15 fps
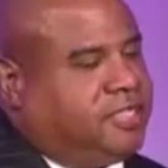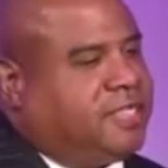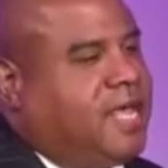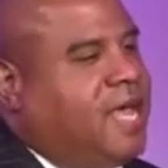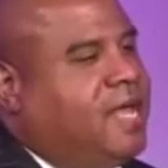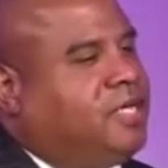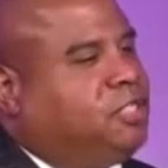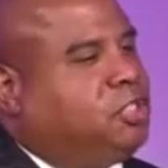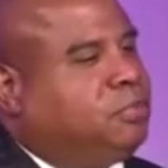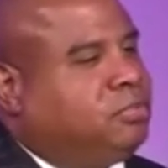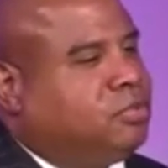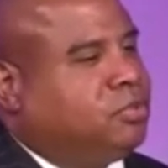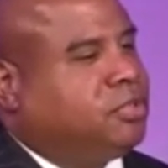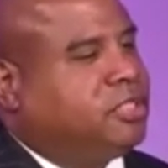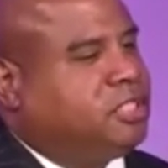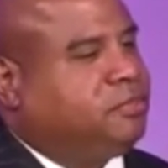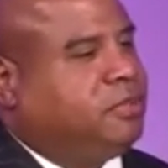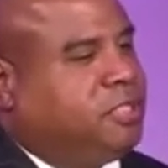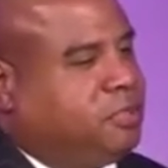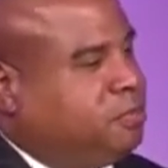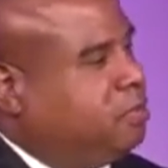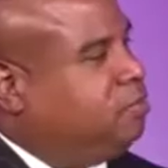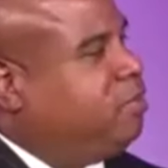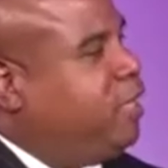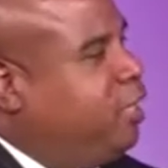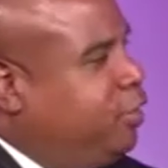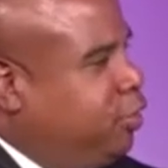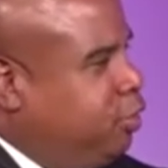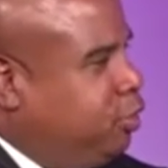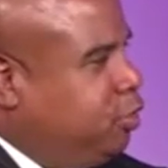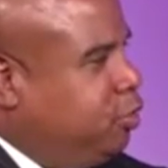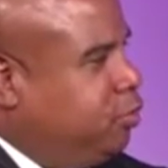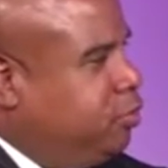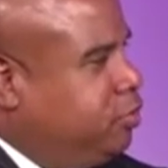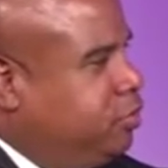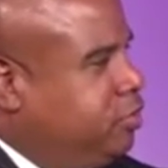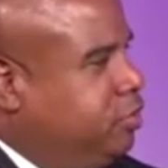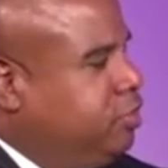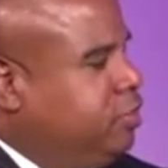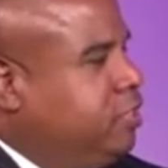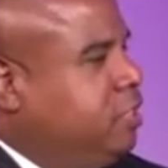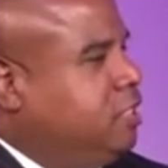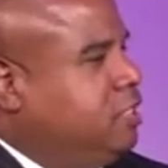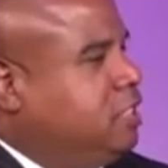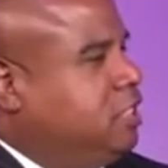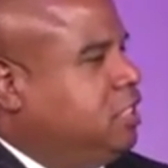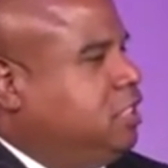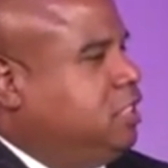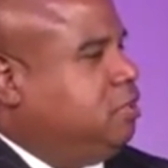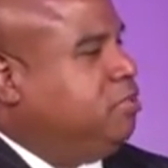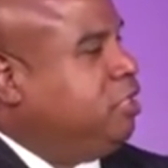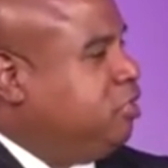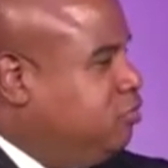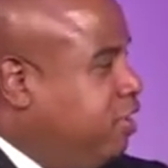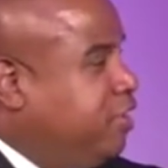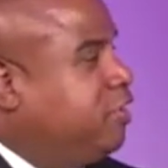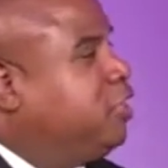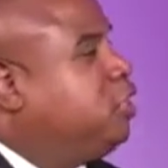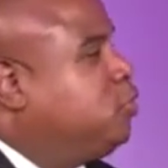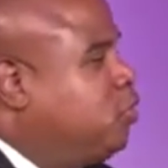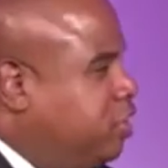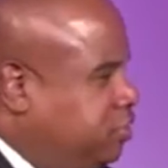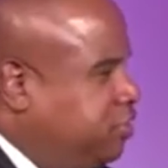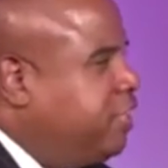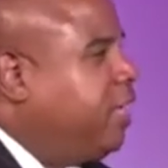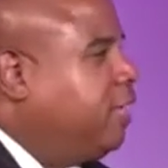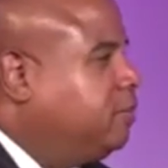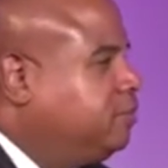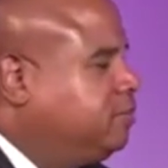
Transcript: is, how did your Baruch experience prepare you to be the writer that you are today?